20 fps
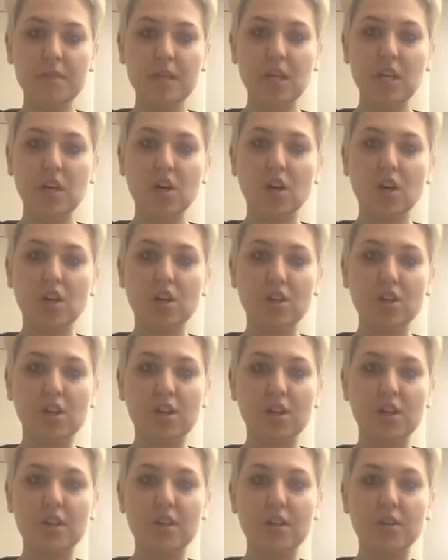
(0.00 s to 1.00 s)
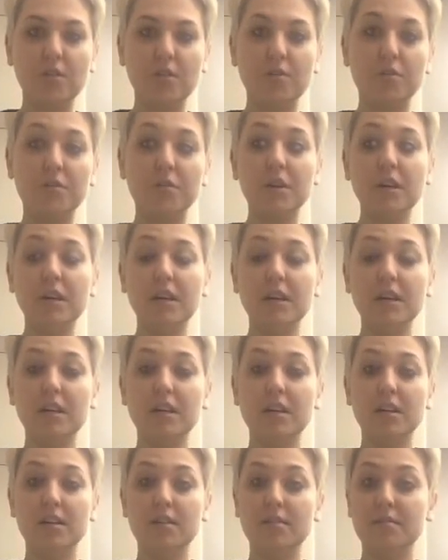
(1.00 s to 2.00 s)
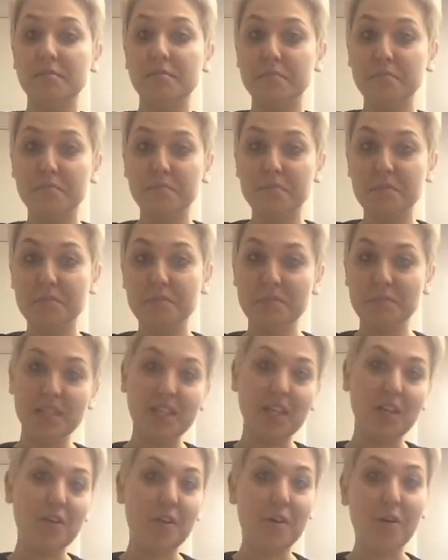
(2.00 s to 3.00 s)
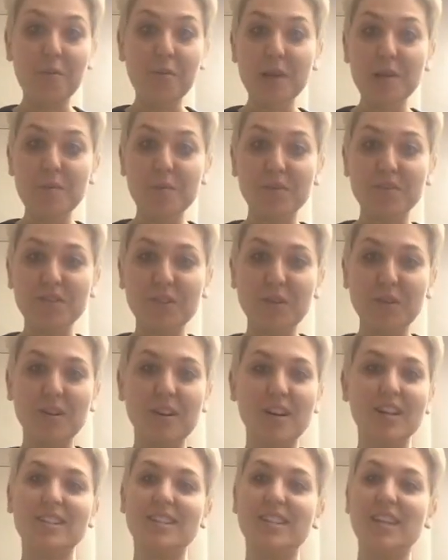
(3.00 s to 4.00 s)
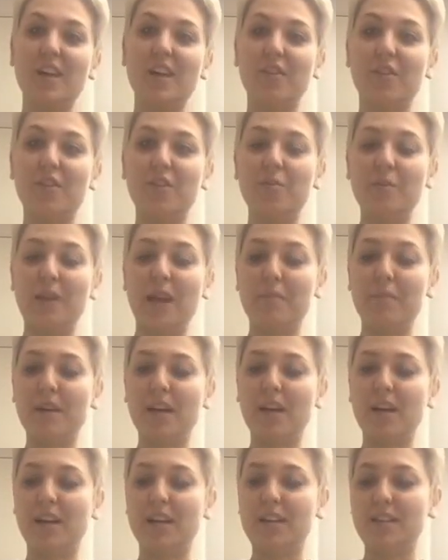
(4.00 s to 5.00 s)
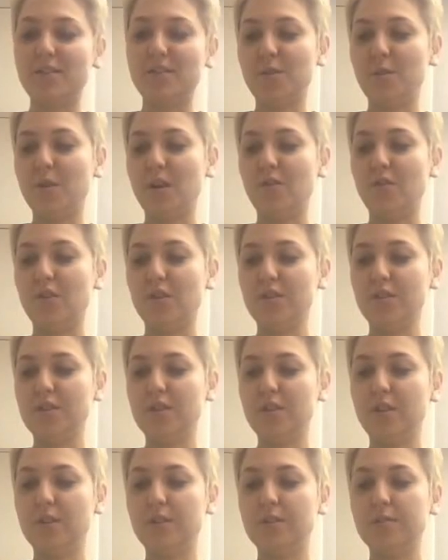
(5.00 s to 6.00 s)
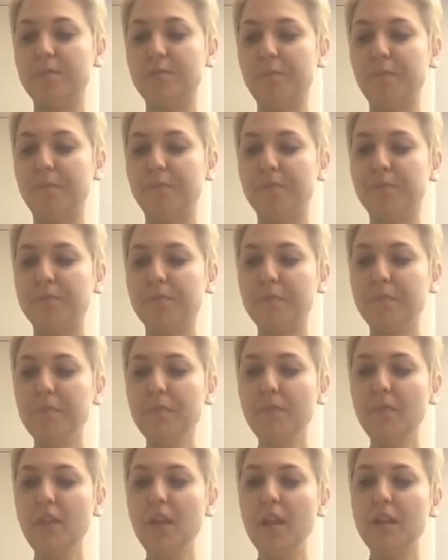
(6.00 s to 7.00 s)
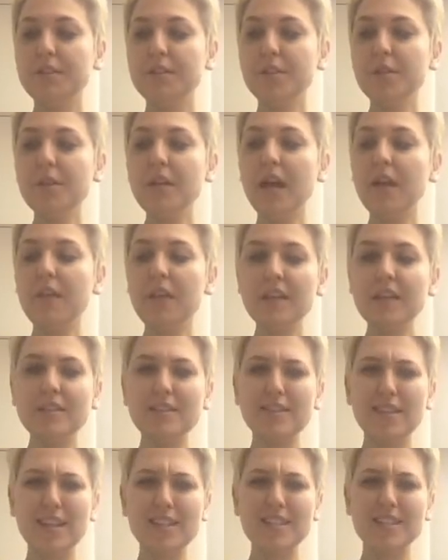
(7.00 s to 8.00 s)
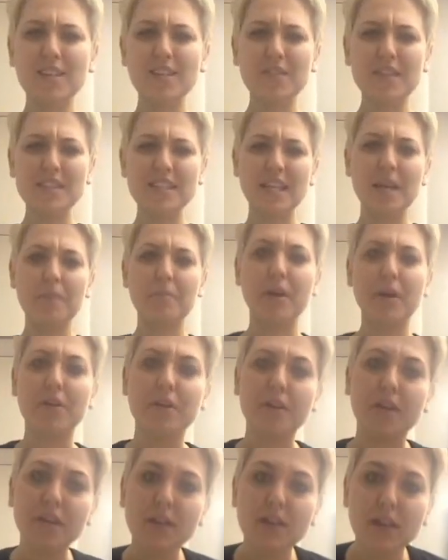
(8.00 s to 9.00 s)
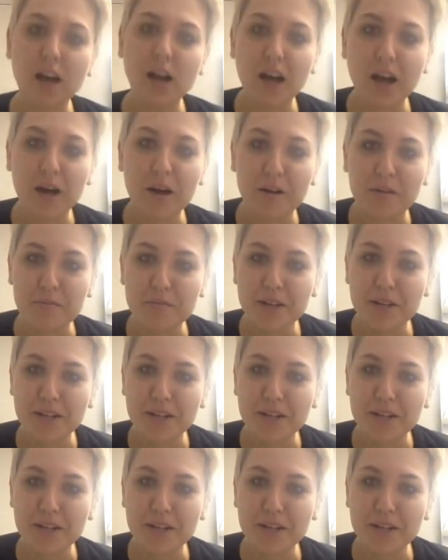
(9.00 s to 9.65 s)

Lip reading: onlooker who didn't know me before, didn't never knew me at my highest or whatever. So yeah, that stuff doesn't get better, no